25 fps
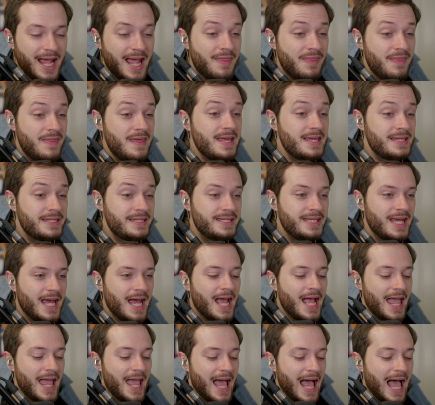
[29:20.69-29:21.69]
And this,
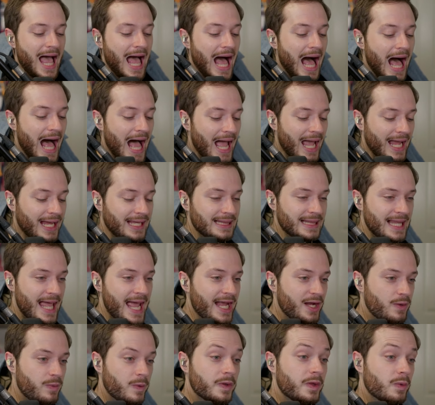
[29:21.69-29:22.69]
I
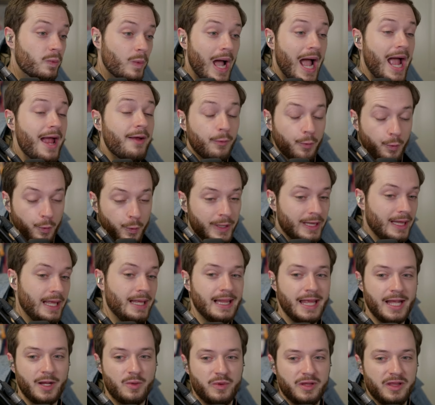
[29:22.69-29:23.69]
like where the I really
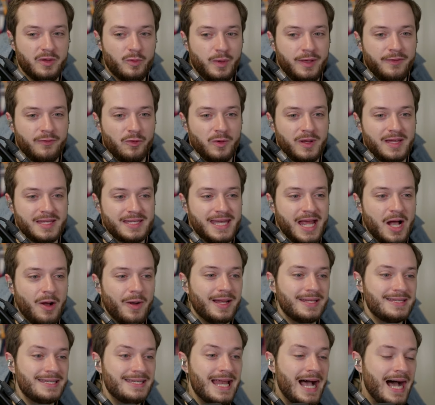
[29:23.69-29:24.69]
like where the Weaver is now.
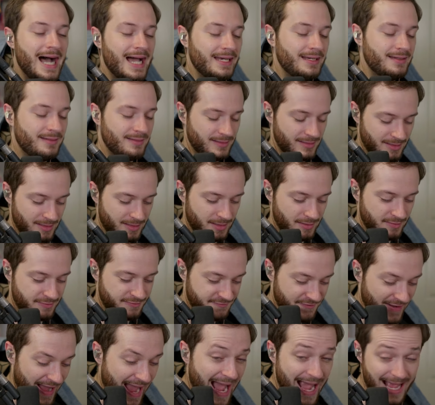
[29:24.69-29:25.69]
It's not
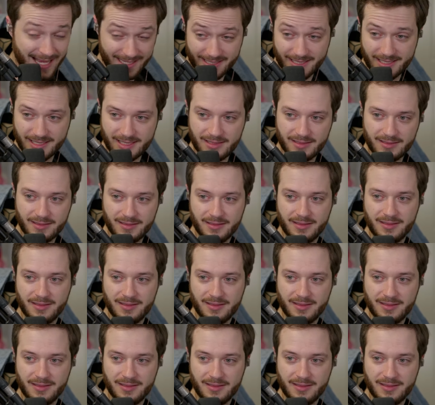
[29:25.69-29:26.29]
fast.